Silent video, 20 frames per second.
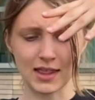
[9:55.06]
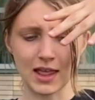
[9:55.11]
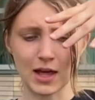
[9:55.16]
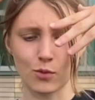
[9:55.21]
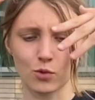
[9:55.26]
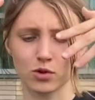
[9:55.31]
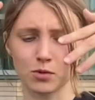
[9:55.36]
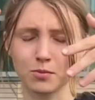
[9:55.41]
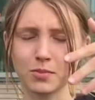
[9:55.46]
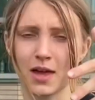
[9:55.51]
I
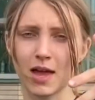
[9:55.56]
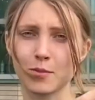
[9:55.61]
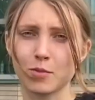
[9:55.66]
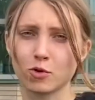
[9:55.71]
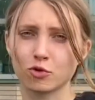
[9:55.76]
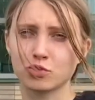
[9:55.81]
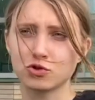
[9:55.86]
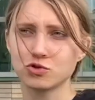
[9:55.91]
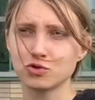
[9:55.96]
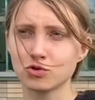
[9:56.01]
wouldn't be able
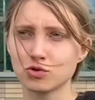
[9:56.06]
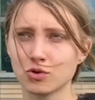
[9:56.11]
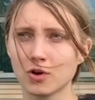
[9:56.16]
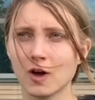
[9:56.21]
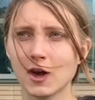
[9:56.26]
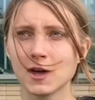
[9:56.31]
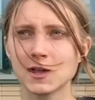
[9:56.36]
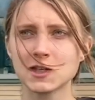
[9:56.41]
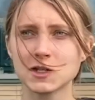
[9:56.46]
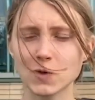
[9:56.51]
to do
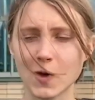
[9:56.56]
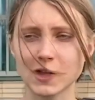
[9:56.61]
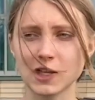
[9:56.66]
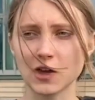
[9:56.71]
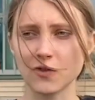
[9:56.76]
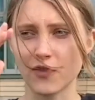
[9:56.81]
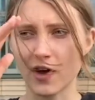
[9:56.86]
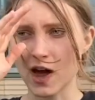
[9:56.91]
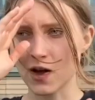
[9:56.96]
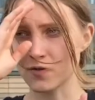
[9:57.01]

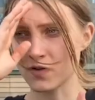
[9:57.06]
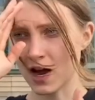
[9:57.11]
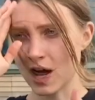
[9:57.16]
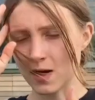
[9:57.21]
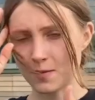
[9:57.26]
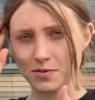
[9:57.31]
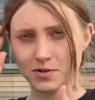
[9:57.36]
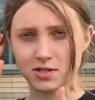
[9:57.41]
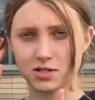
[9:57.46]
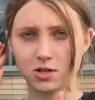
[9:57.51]
25
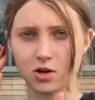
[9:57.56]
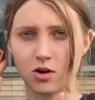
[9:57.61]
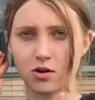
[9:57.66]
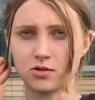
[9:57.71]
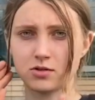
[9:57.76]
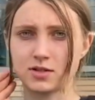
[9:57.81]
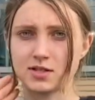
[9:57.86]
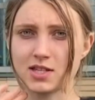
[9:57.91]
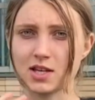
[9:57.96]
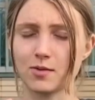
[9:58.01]
reps
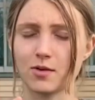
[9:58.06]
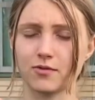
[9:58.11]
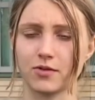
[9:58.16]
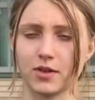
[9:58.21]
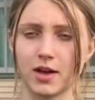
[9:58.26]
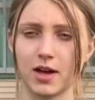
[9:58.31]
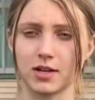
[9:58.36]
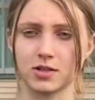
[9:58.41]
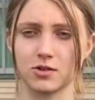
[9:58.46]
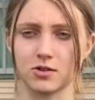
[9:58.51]
on some of the
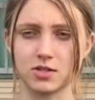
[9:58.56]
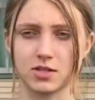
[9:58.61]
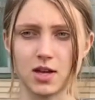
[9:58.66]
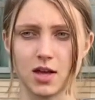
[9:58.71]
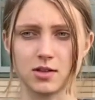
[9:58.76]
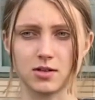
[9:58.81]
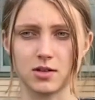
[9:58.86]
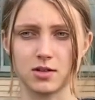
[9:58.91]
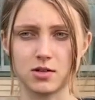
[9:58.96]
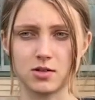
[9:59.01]

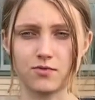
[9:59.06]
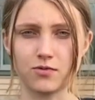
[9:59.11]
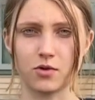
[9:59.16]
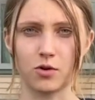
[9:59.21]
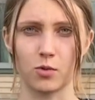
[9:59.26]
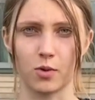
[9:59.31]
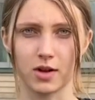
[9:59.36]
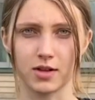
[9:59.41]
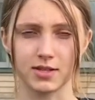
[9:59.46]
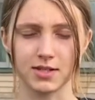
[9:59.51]
exercises for
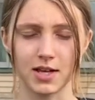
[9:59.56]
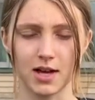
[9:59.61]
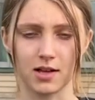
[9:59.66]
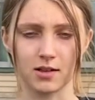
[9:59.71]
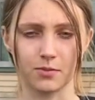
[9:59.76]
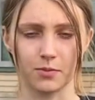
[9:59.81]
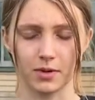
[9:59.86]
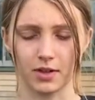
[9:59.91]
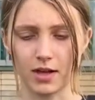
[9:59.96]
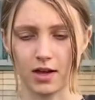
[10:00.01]
one set,
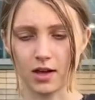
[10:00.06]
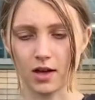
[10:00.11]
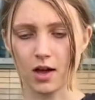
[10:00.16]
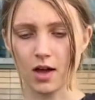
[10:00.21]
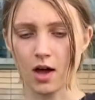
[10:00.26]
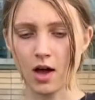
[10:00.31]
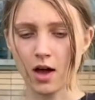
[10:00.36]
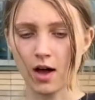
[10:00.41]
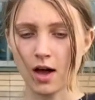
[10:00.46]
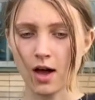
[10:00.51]
but like,
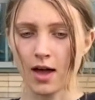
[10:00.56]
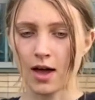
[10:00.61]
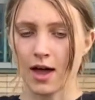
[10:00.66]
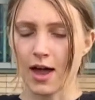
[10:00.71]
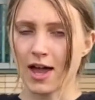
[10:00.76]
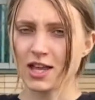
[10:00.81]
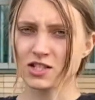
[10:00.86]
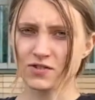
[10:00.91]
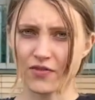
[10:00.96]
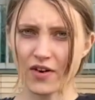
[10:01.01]

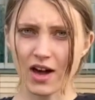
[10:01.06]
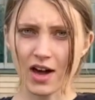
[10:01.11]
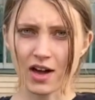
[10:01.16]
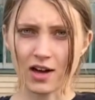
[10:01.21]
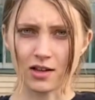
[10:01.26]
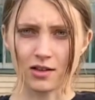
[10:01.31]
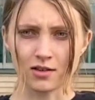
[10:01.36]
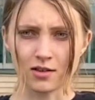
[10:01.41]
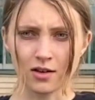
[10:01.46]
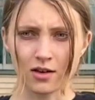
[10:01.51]
it's
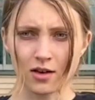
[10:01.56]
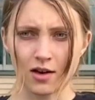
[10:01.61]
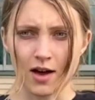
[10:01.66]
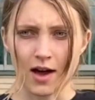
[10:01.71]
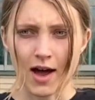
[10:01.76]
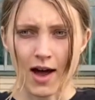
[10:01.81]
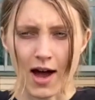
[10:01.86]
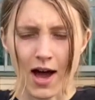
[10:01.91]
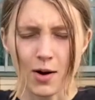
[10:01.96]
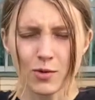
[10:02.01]
fine. I